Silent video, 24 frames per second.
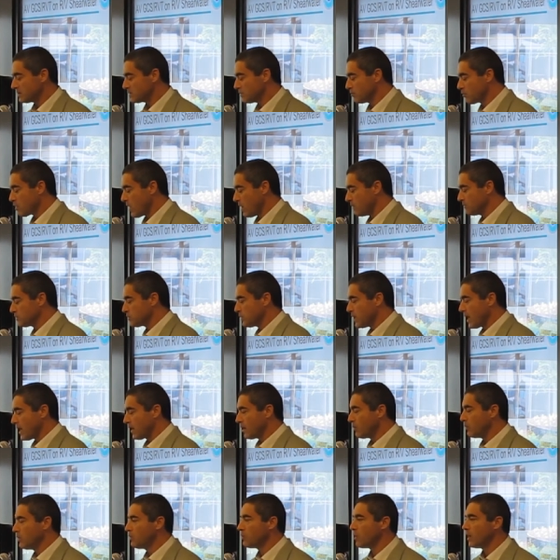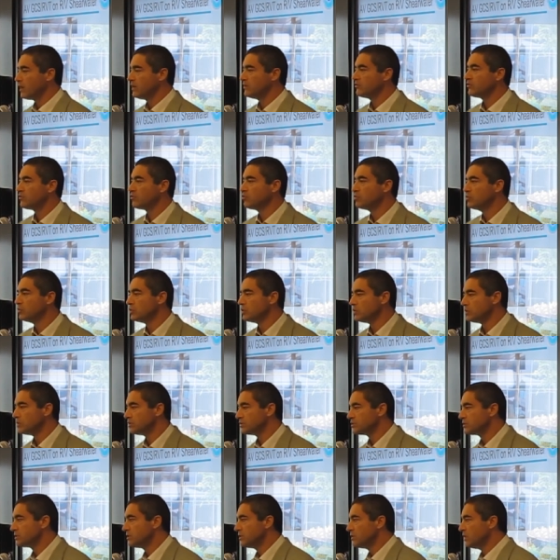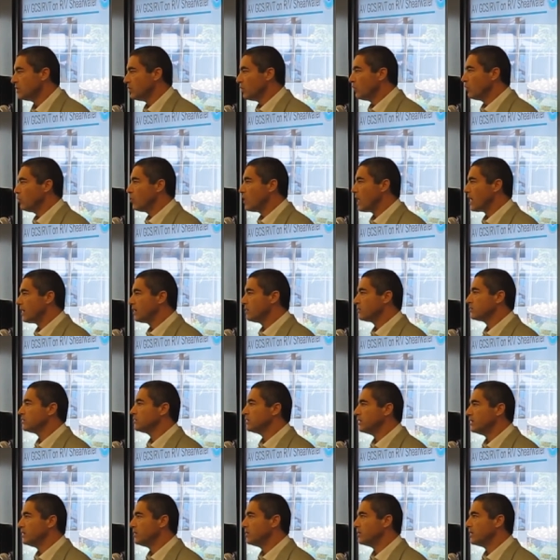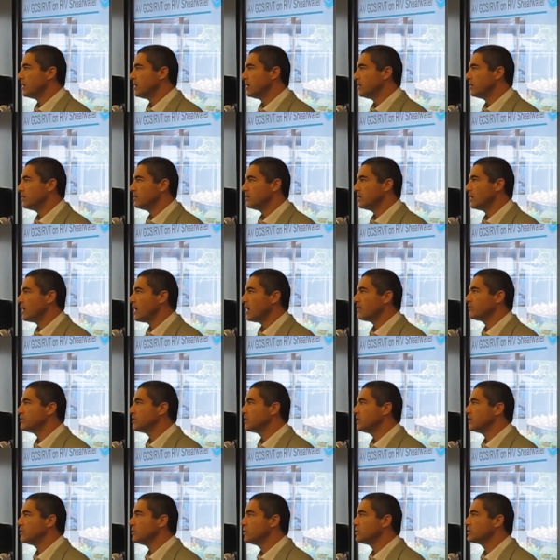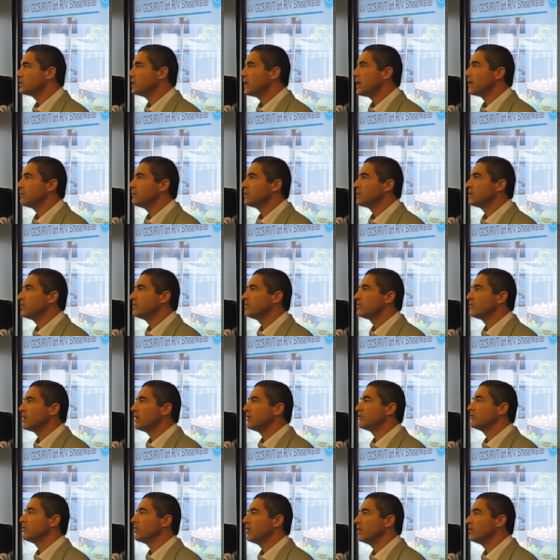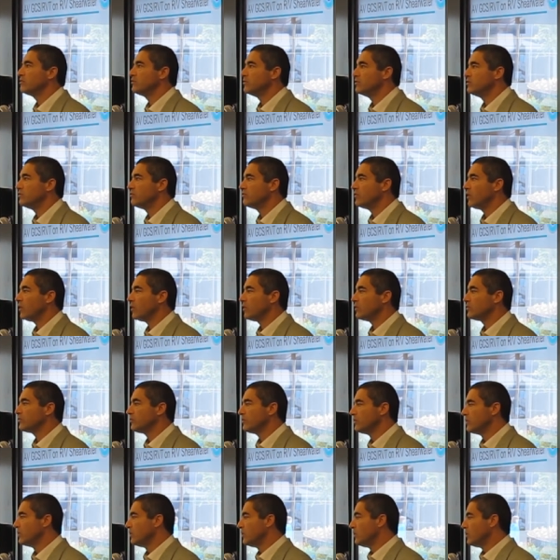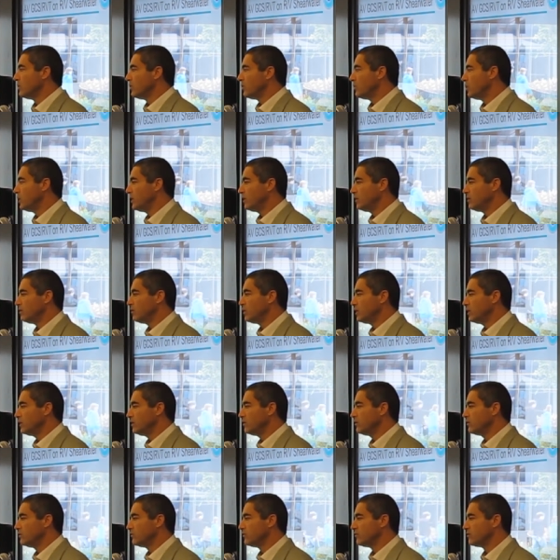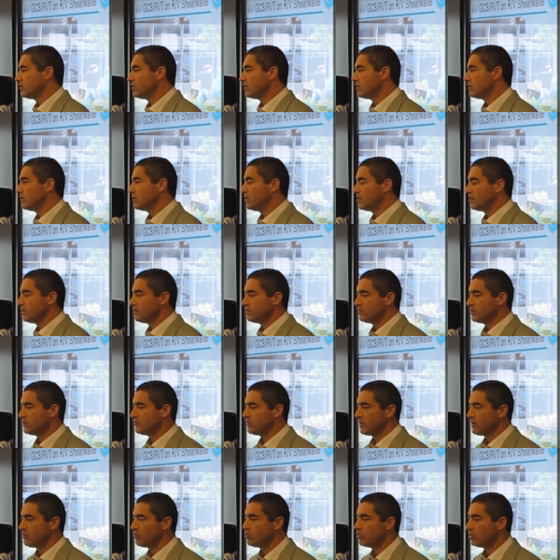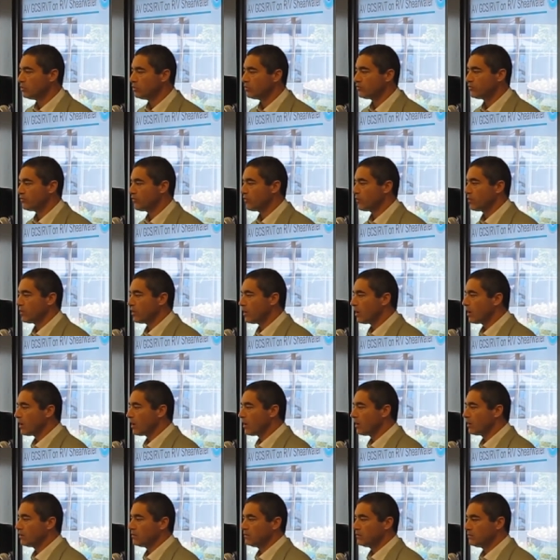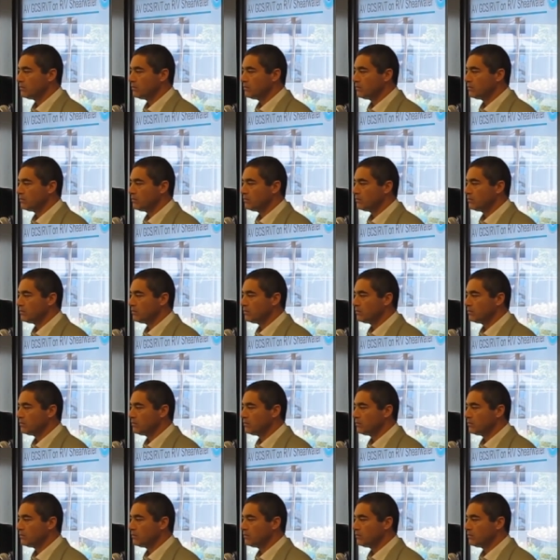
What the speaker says: problems with that, and we run into rules regularly that have to get looked at, because as a default, we use the same rules for our